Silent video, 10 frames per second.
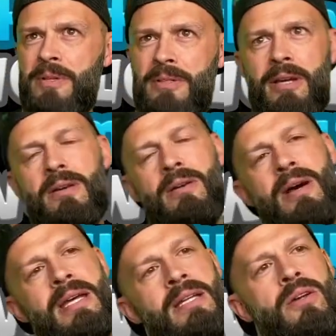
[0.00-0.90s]
you're like, oh,
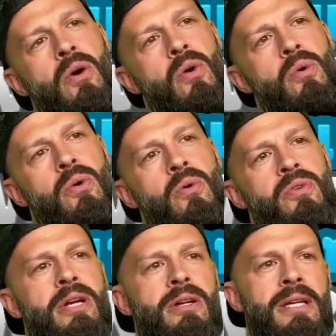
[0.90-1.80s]
I can go over
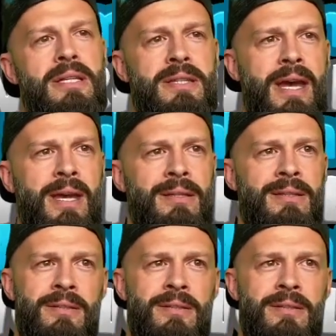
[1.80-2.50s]
here to get that. And then you're